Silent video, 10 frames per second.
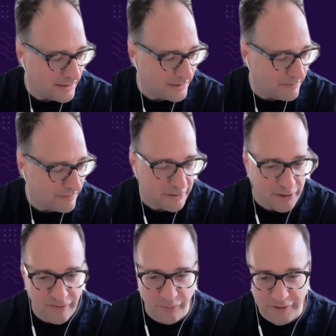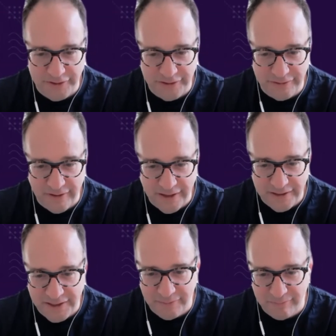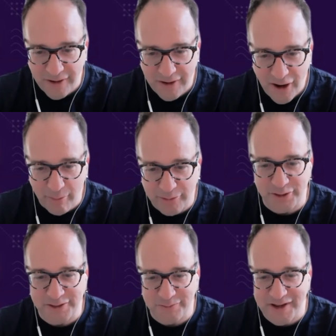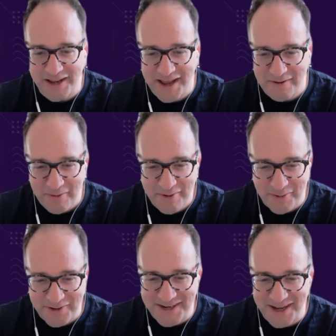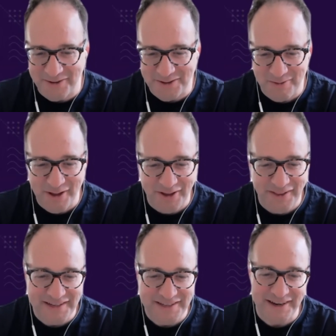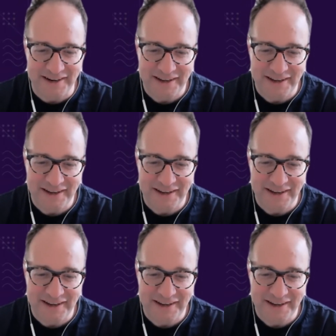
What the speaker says: Looking forward to seeing opportunities that we can get maybe to work together as well on that side.